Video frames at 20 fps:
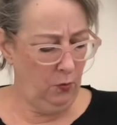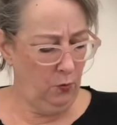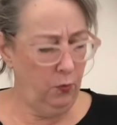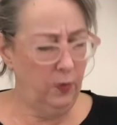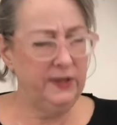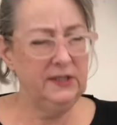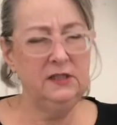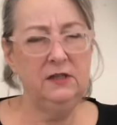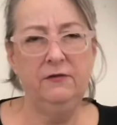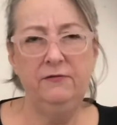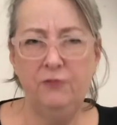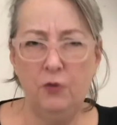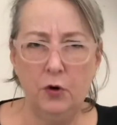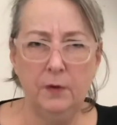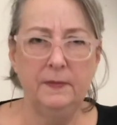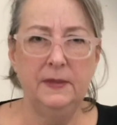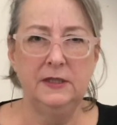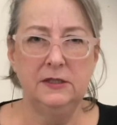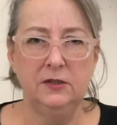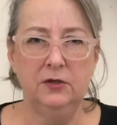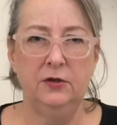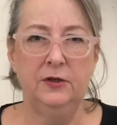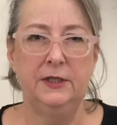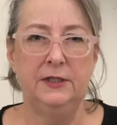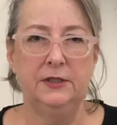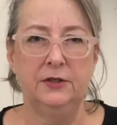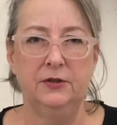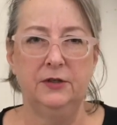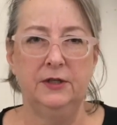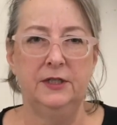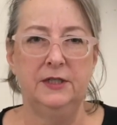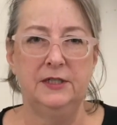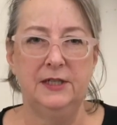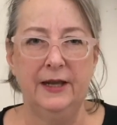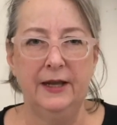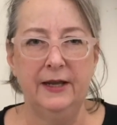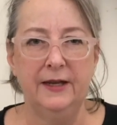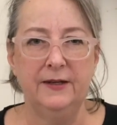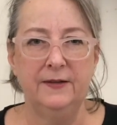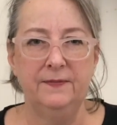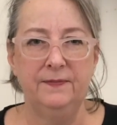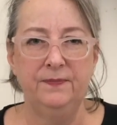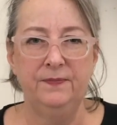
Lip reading: What is the form these cookies are gonna take?